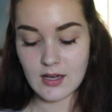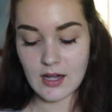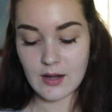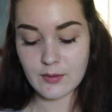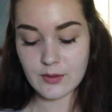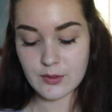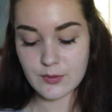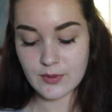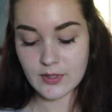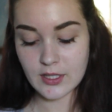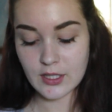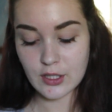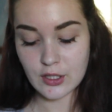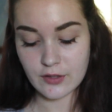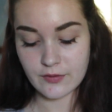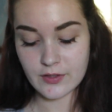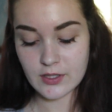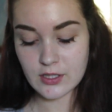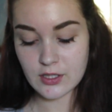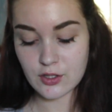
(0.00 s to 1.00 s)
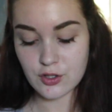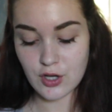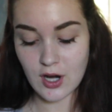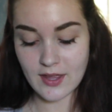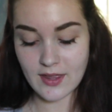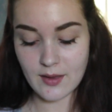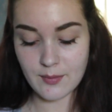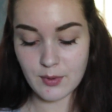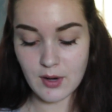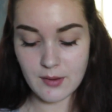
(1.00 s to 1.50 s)
I was really nervous to
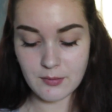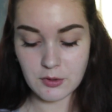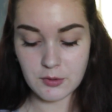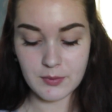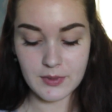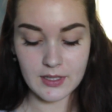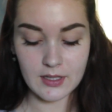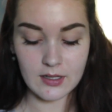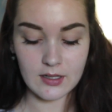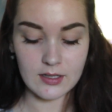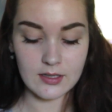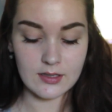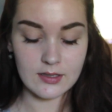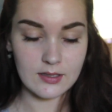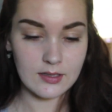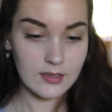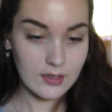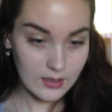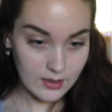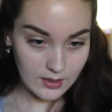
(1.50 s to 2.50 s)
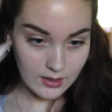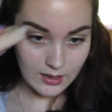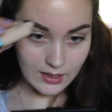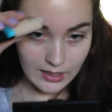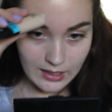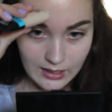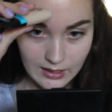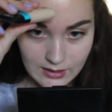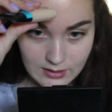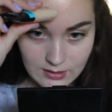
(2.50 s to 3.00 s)
try that primer because
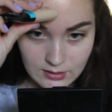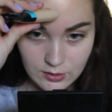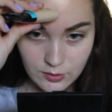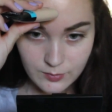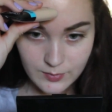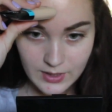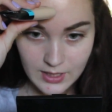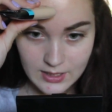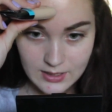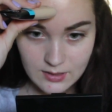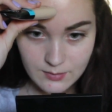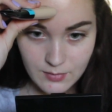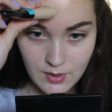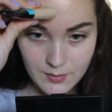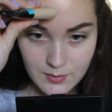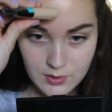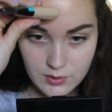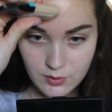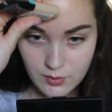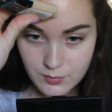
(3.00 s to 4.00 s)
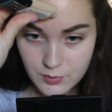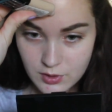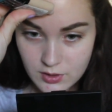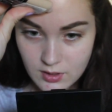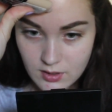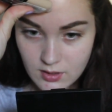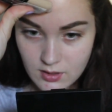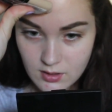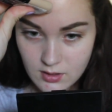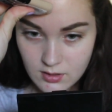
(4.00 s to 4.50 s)
it is a luminizing primer, so I'm
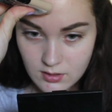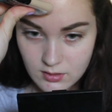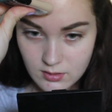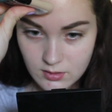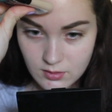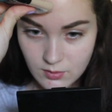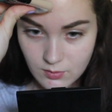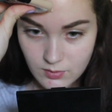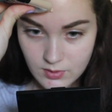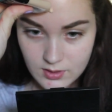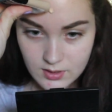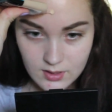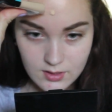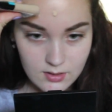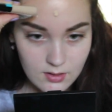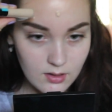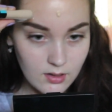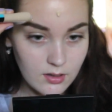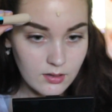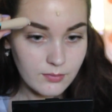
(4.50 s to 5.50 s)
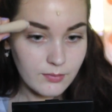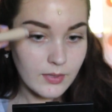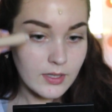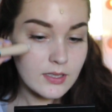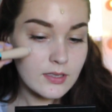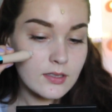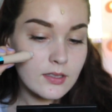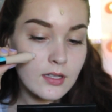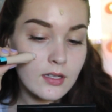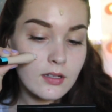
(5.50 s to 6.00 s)
just gonna squirt this on my
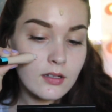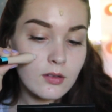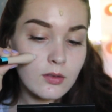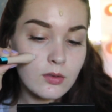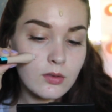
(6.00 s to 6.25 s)
skin.